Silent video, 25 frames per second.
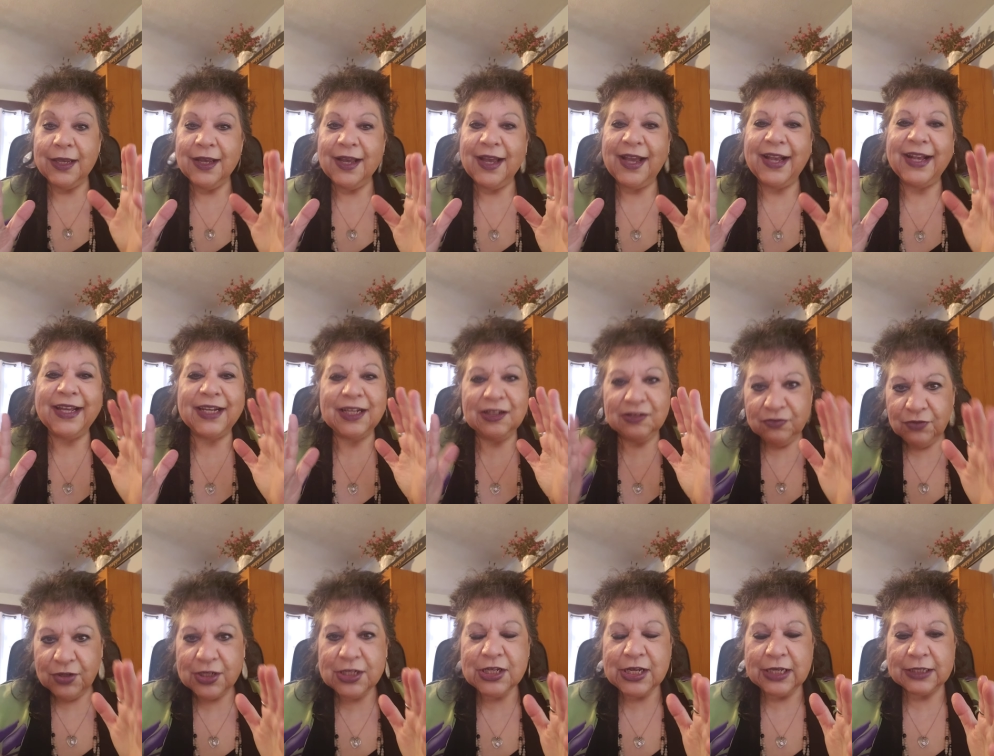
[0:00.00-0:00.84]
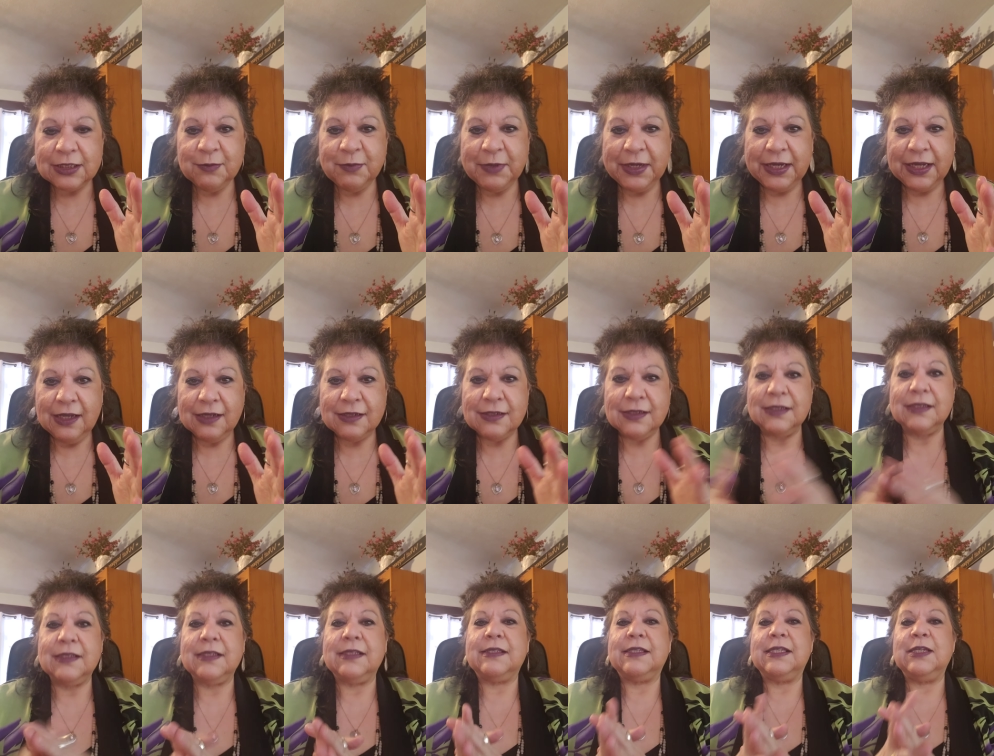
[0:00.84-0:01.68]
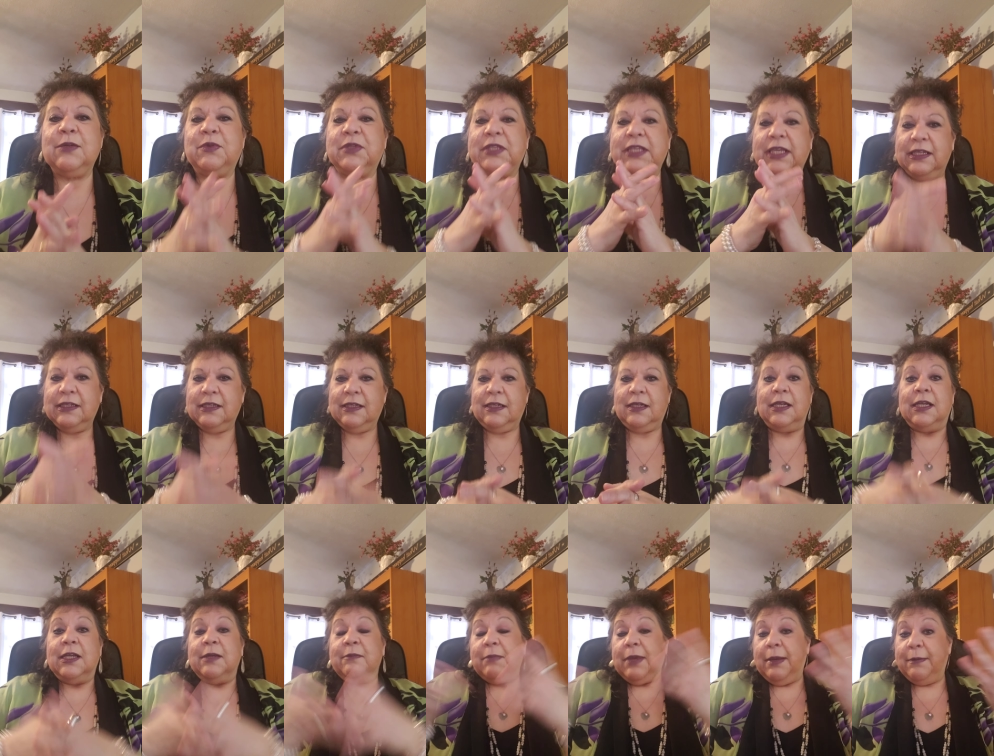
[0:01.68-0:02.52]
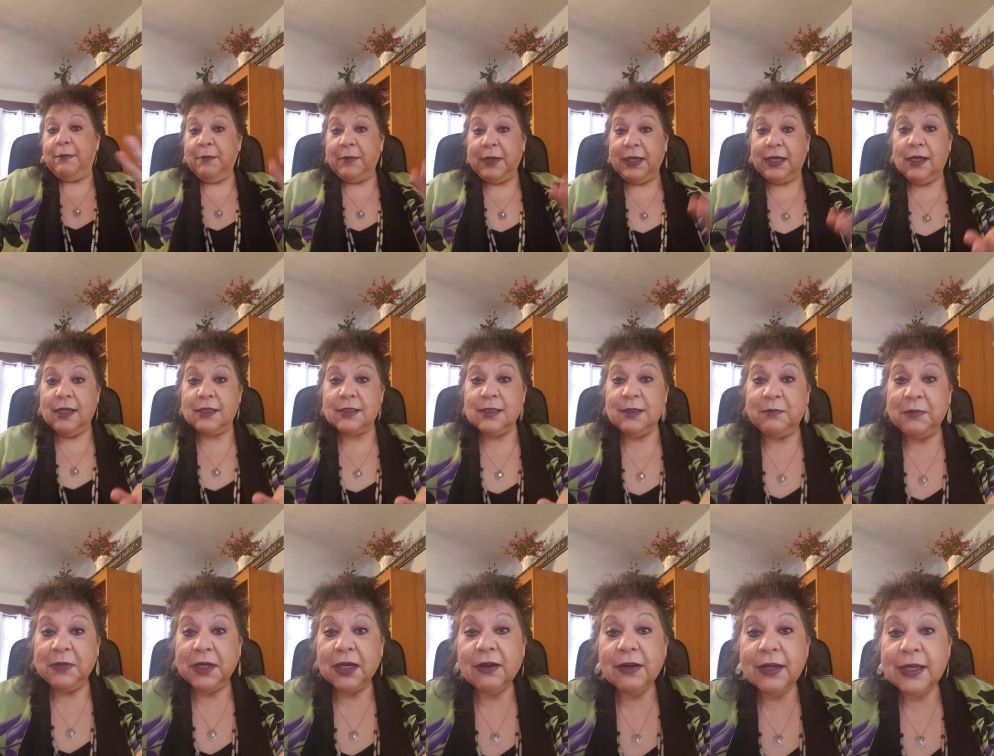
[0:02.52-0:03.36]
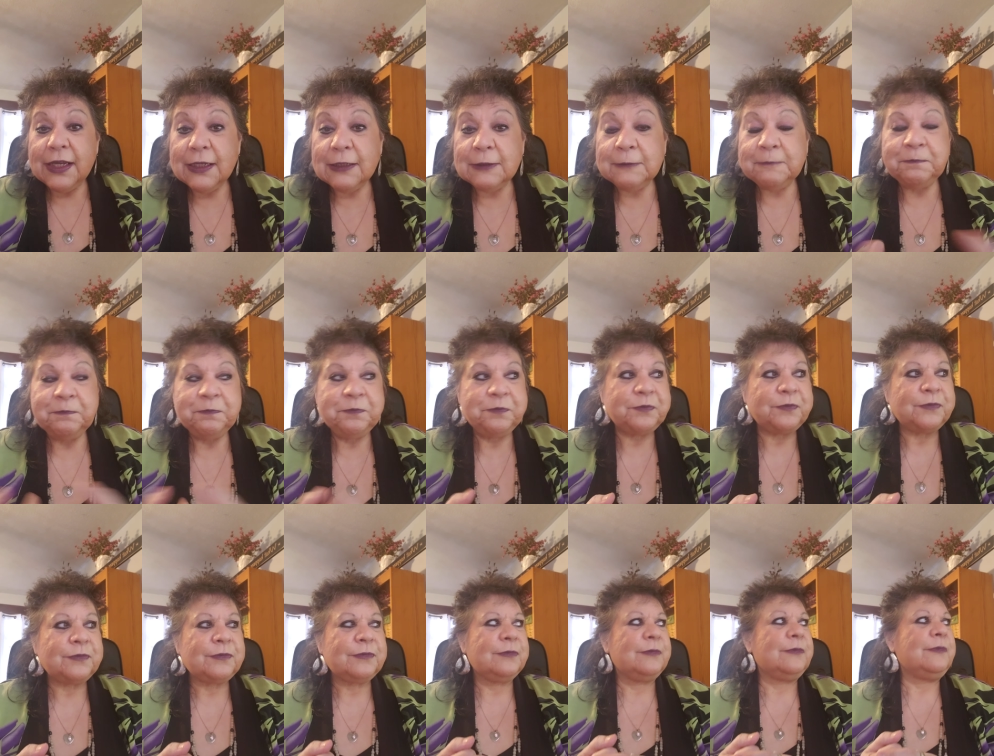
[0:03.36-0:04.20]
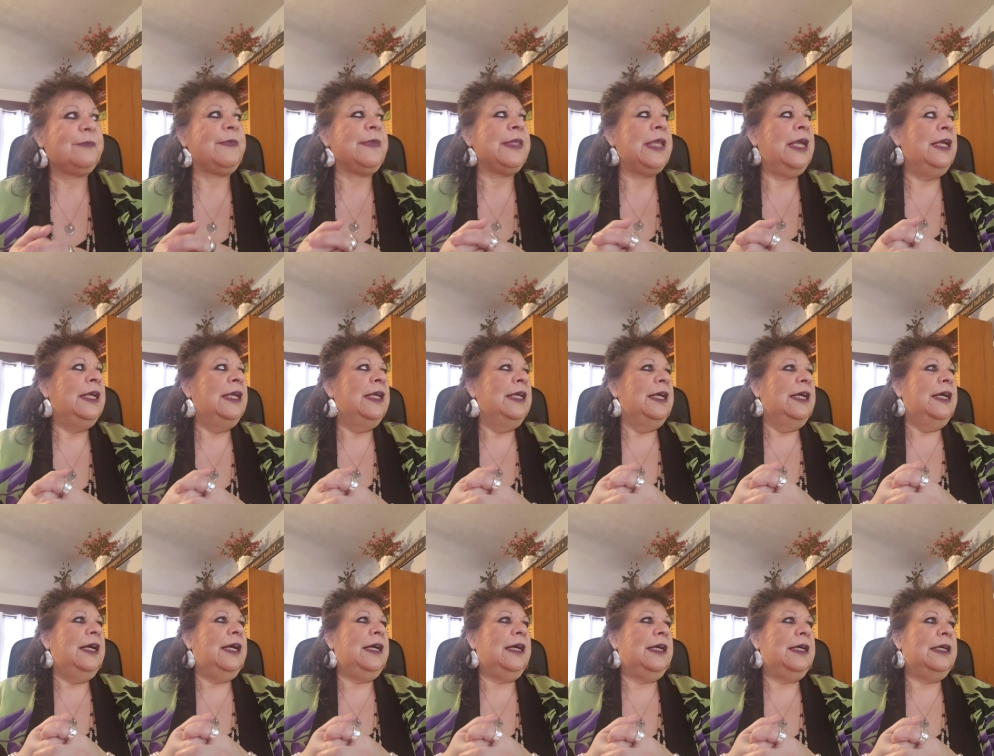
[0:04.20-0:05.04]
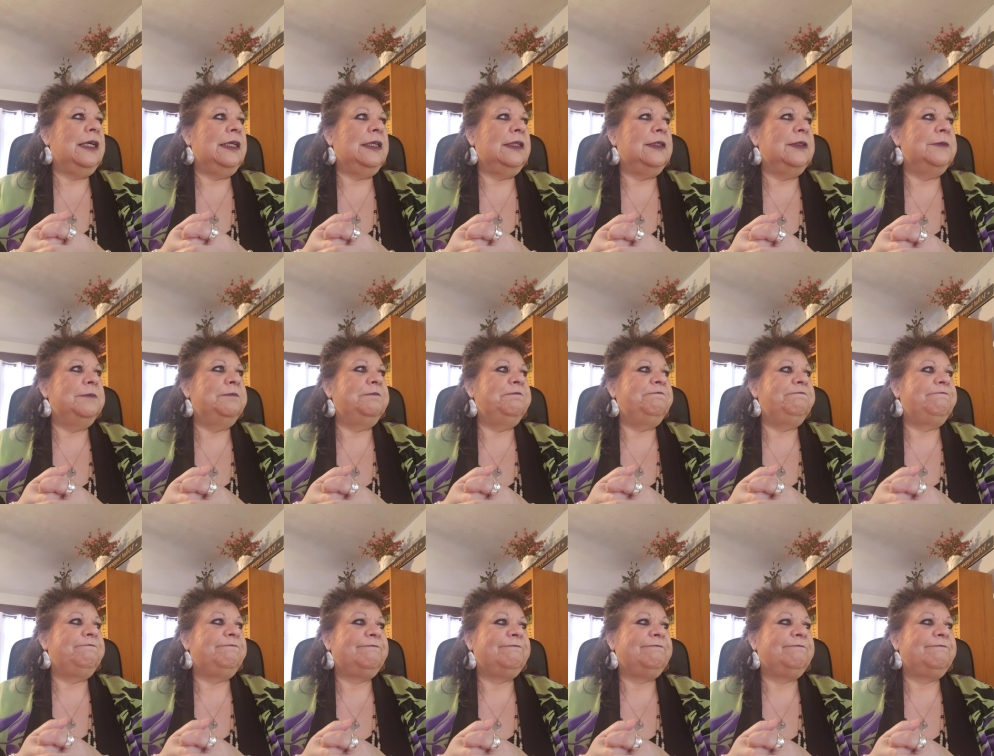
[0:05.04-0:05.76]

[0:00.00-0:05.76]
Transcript: I gotta reach out to my cousins and see what they did. Maybe my cousin Miriam. Um,